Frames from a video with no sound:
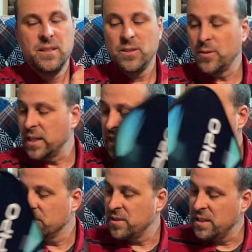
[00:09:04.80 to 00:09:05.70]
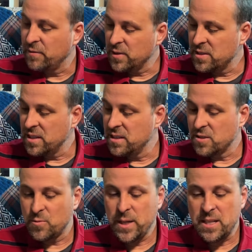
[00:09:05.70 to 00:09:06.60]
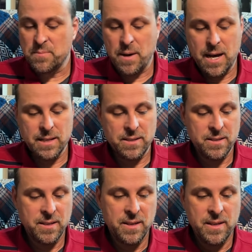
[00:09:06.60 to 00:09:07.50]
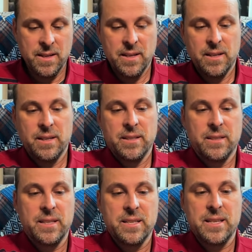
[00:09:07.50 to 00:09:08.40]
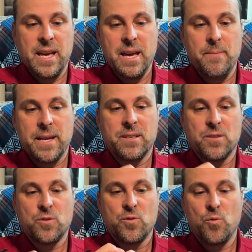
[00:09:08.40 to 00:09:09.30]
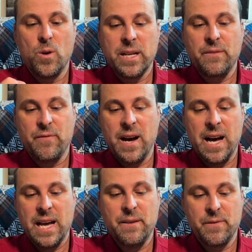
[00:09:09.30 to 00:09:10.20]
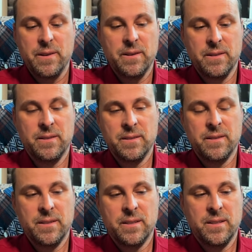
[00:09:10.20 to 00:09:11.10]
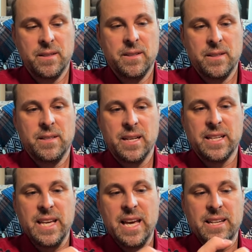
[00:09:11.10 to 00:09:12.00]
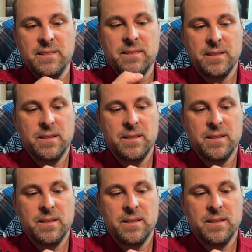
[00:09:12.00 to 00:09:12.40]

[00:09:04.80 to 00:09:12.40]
you can hear the difference in the sweet spots. This MX-25, again,